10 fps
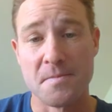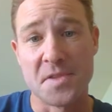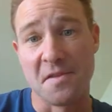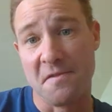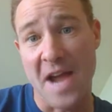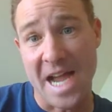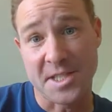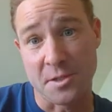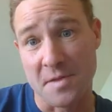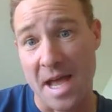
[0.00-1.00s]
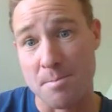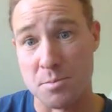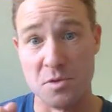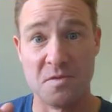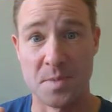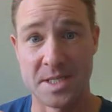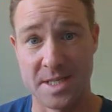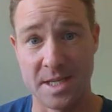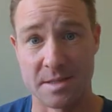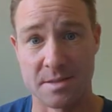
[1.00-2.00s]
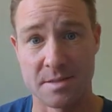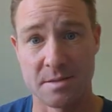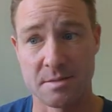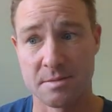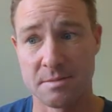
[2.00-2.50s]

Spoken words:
the faster that movement is.